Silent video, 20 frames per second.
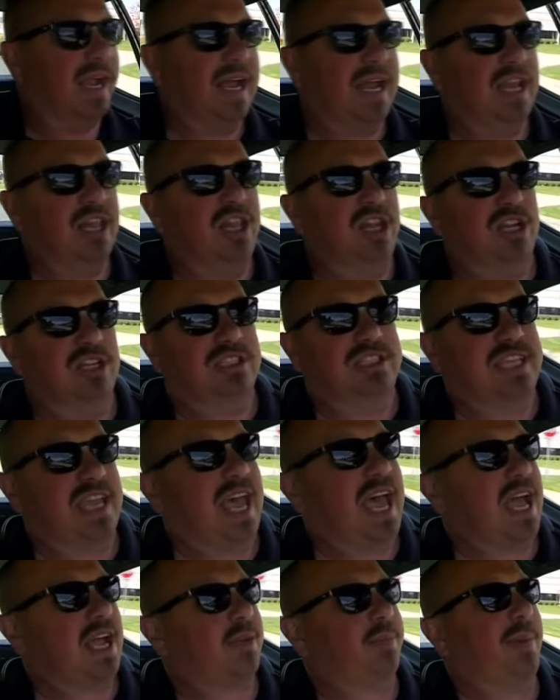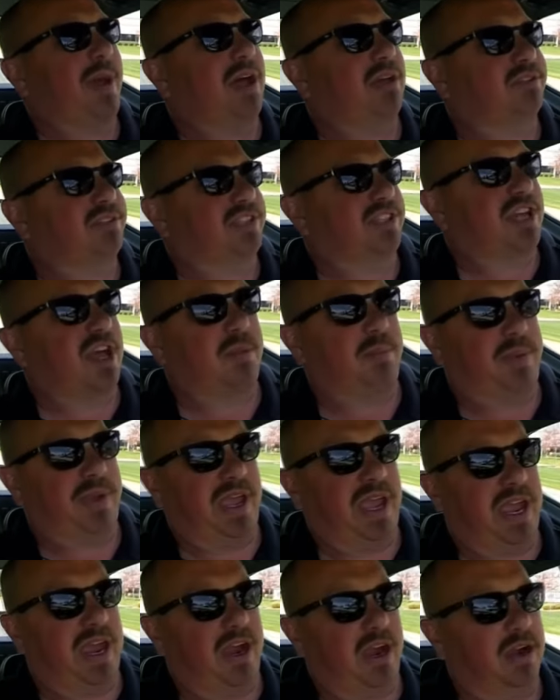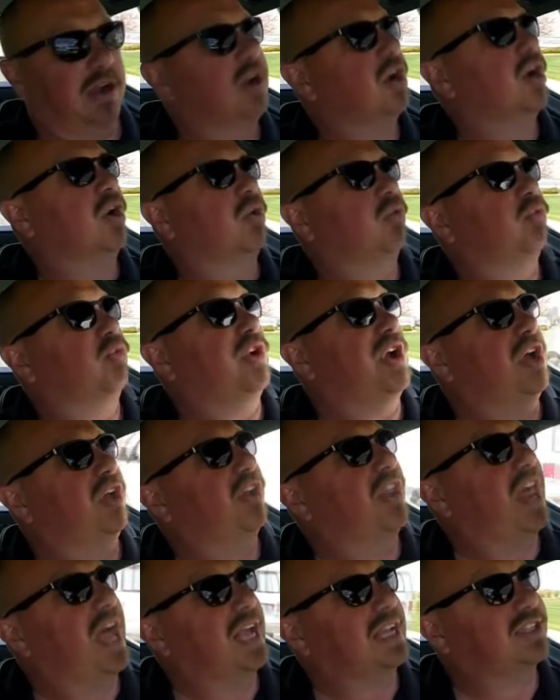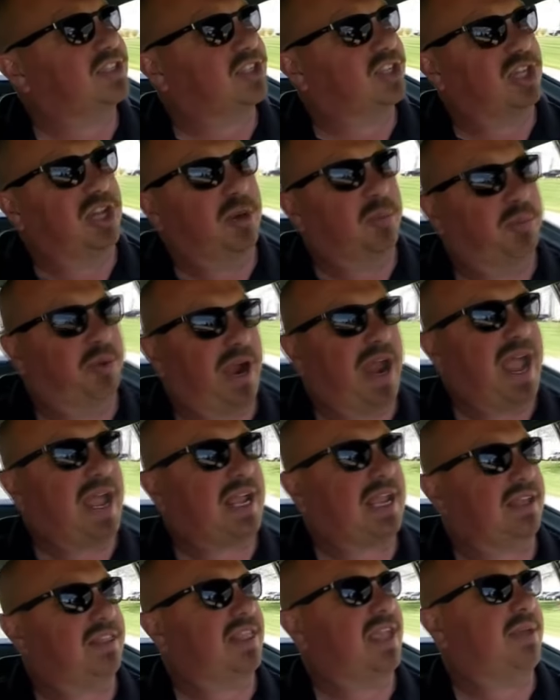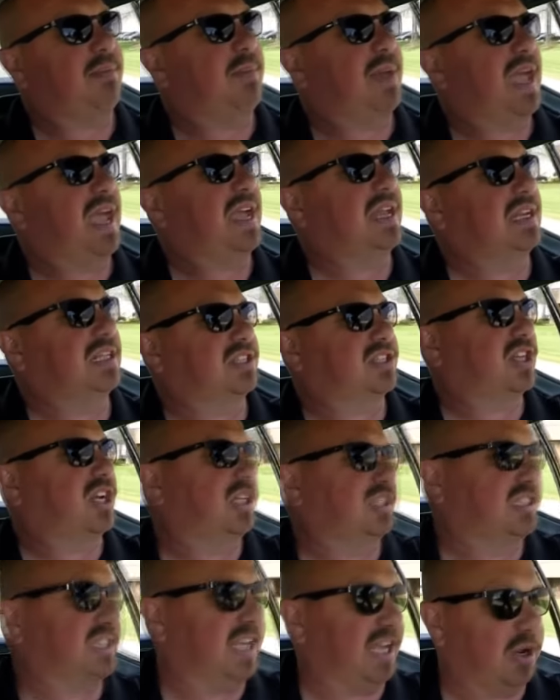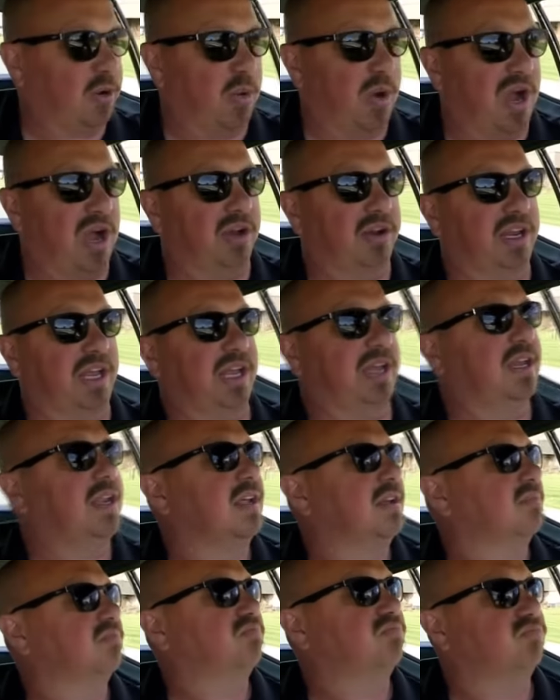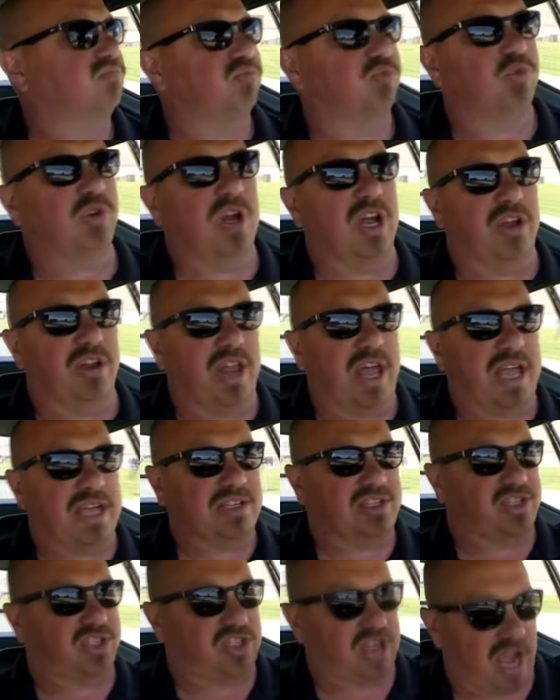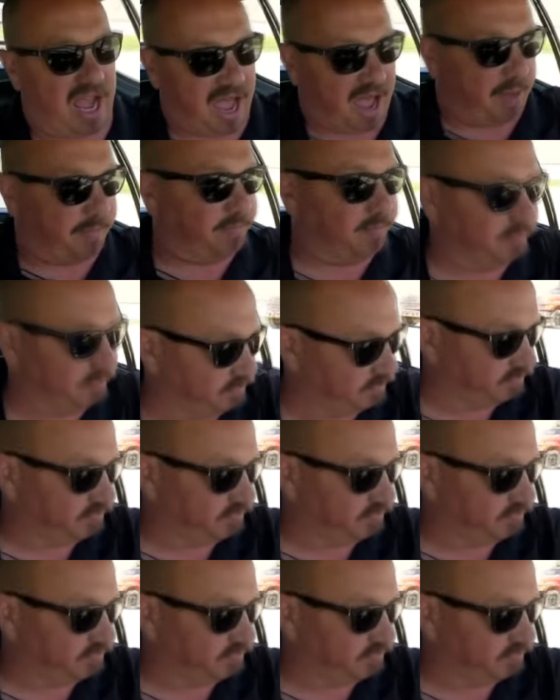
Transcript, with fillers: I got a little tach mounted up here. Real nice little bracket they made. It's all TIG welded. Real nice job.